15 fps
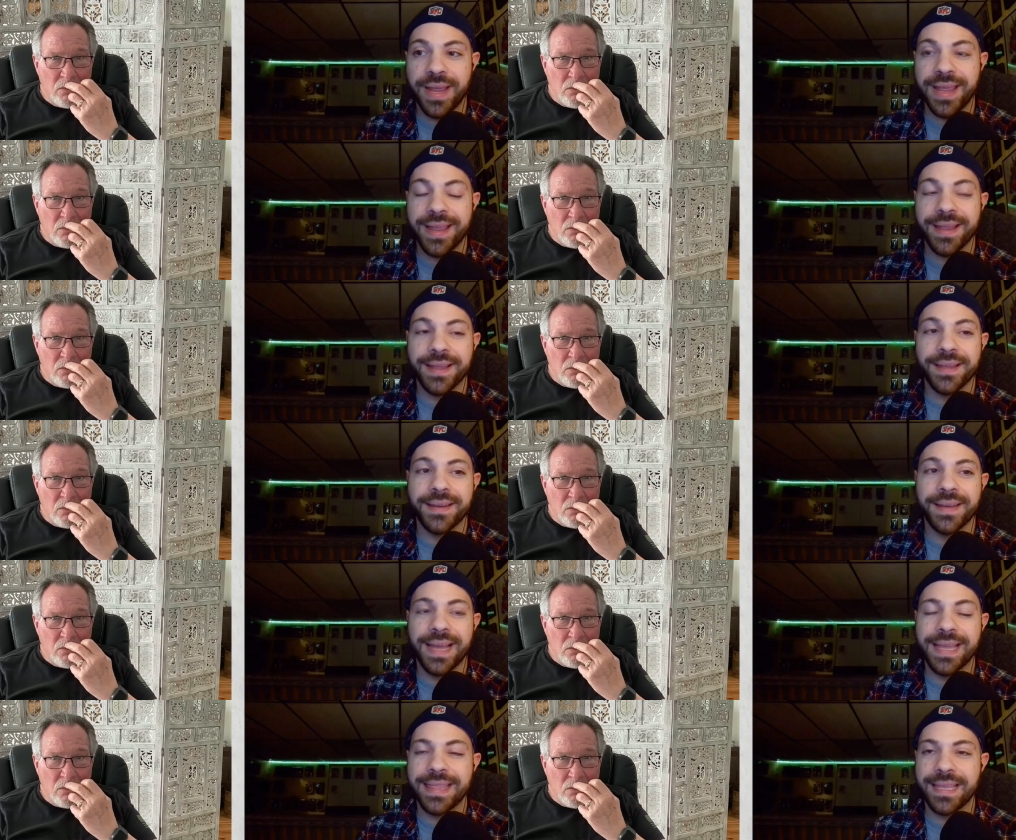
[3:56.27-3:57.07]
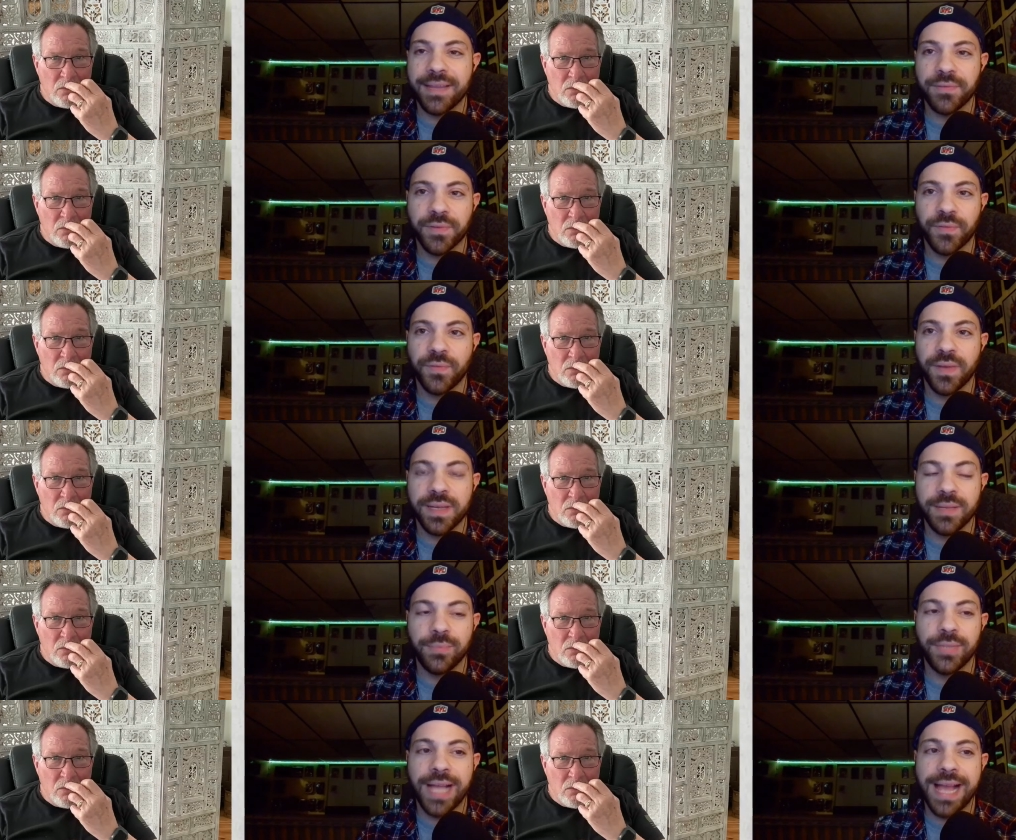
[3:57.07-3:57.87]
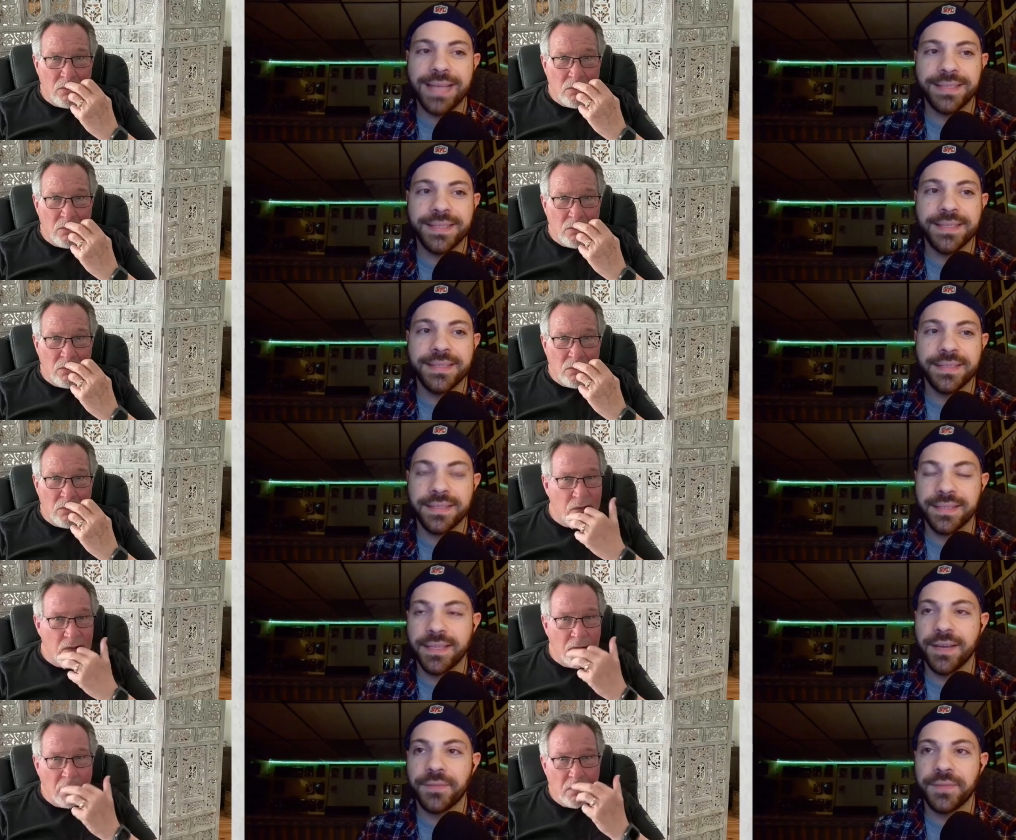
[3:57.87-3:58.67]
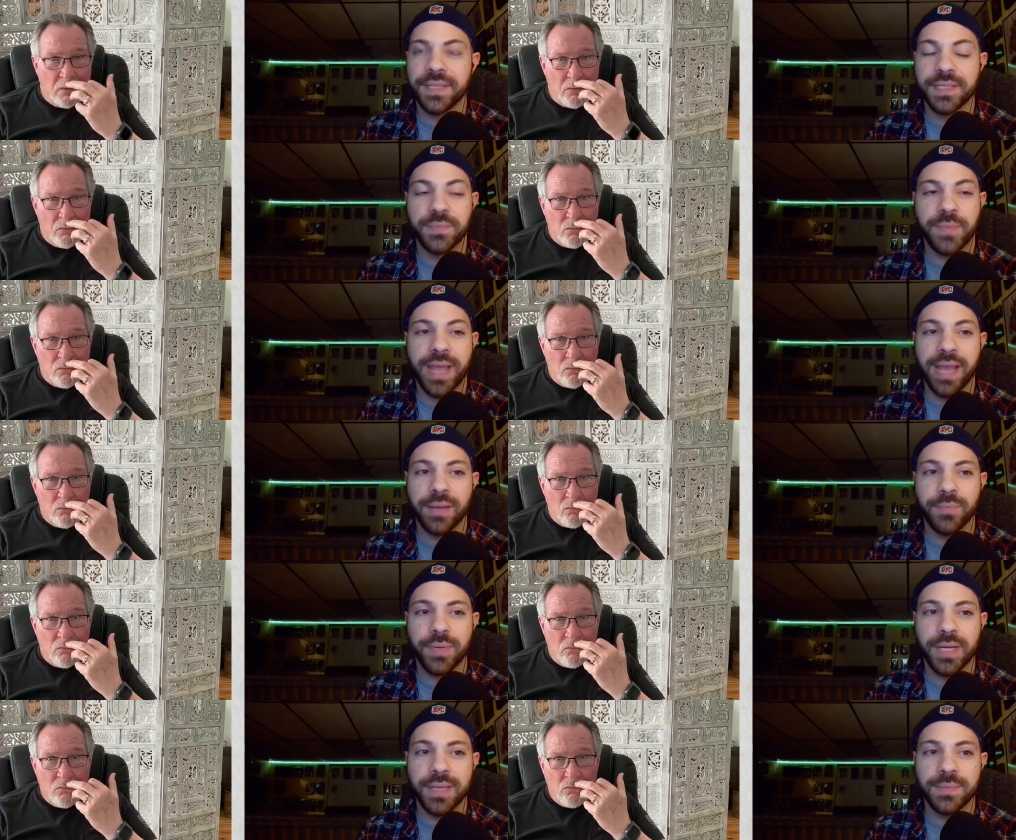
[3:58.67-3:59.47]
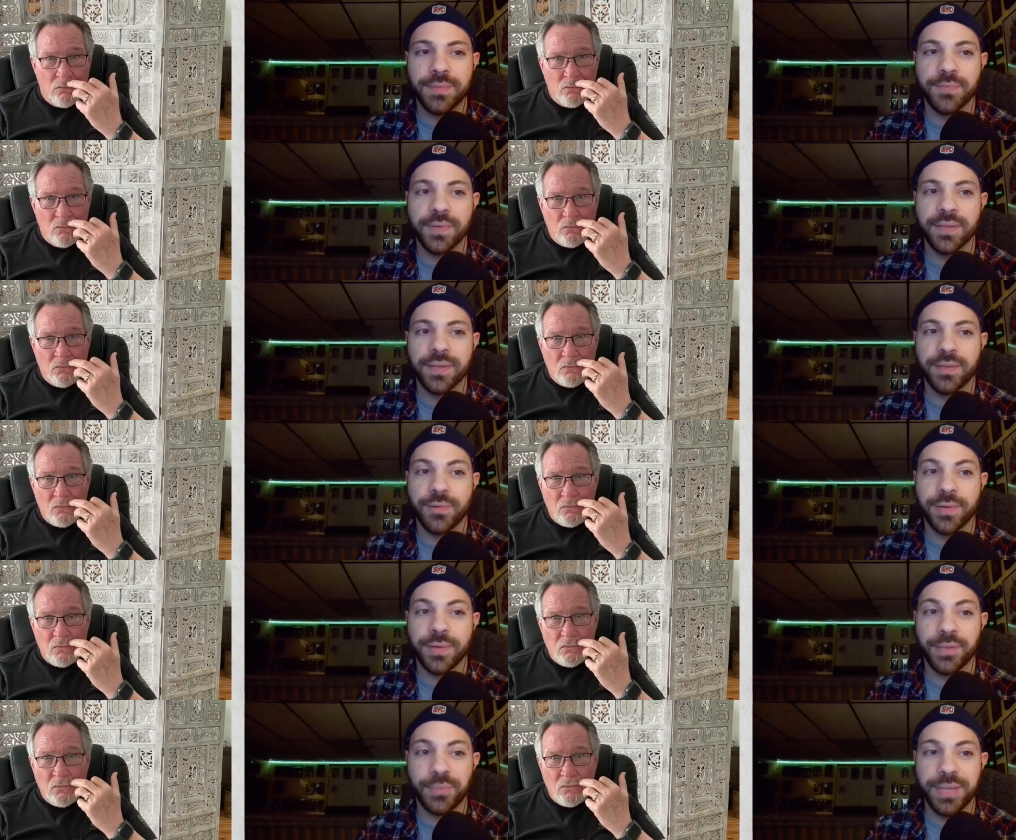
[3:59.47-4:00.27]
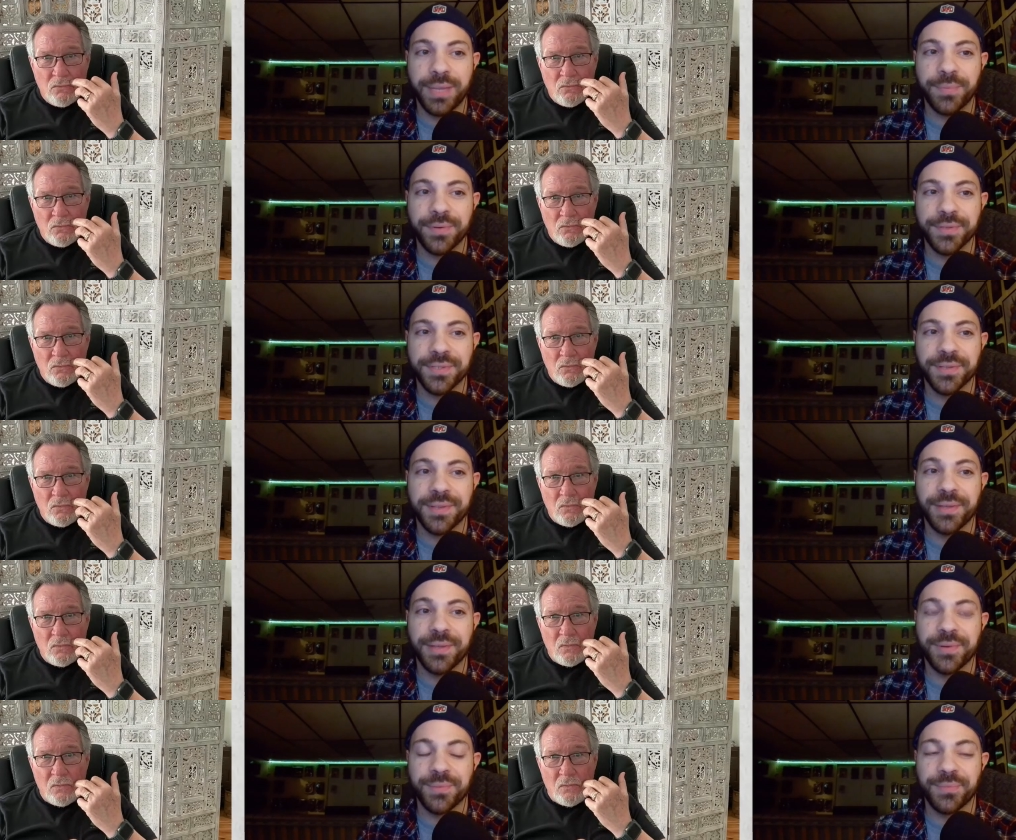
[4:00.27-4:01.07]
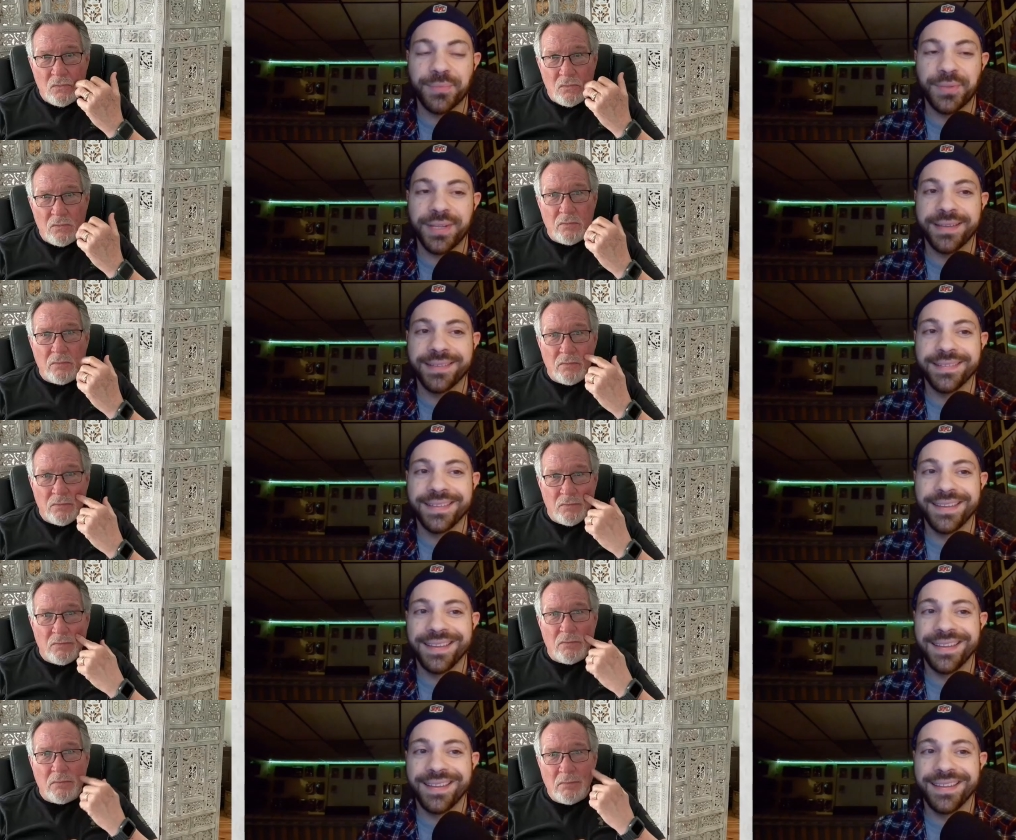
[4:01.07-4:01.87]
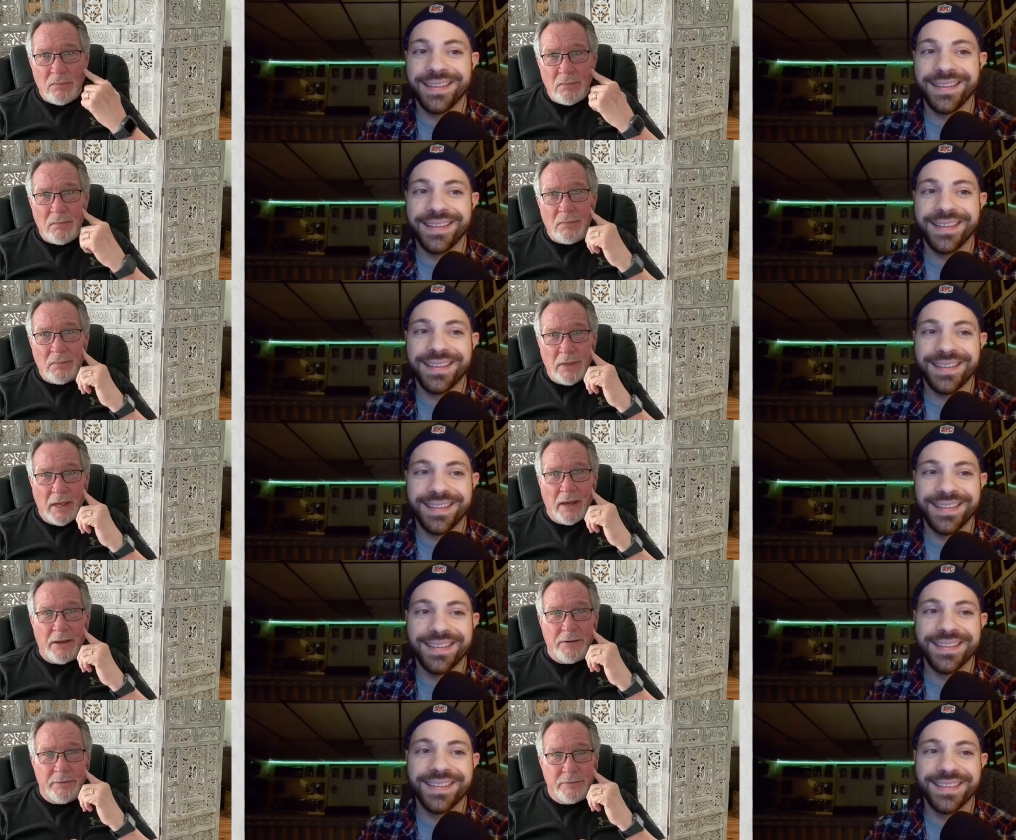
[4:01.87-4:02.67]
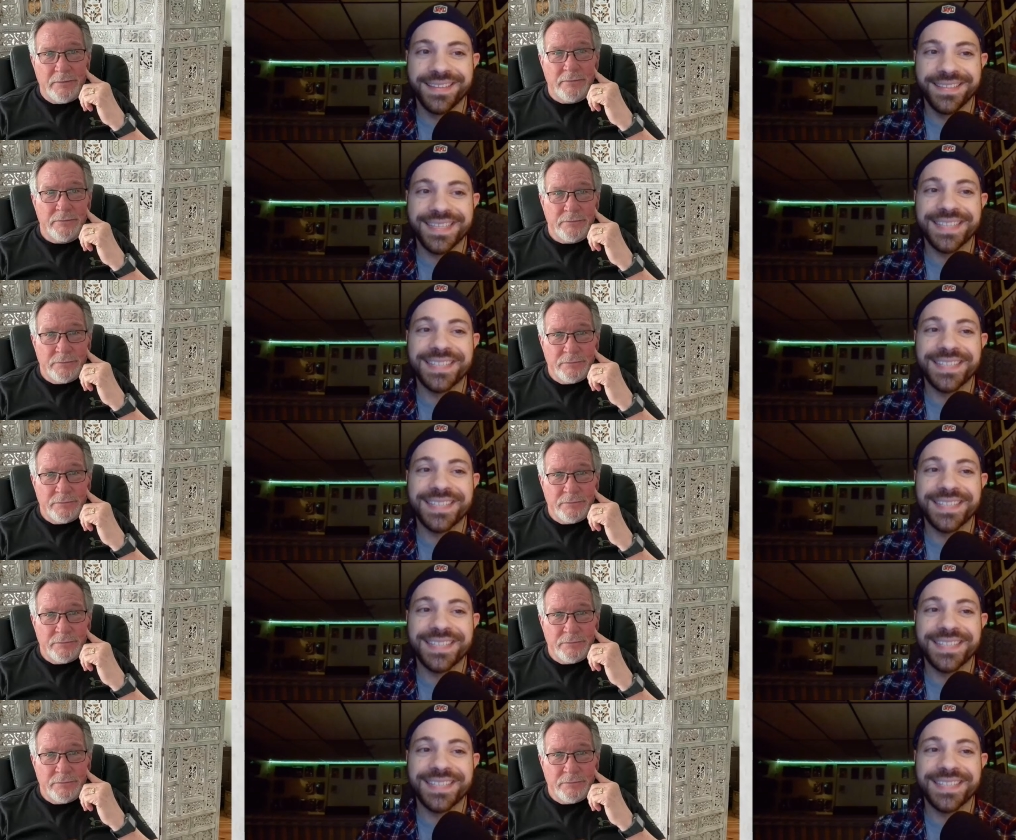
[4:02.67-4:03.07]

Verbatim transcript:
Speaker 1: and I think it was Freddie Blassie stuffed his bagpipes with toilet paper so they wouldn't play? Yeah. Does that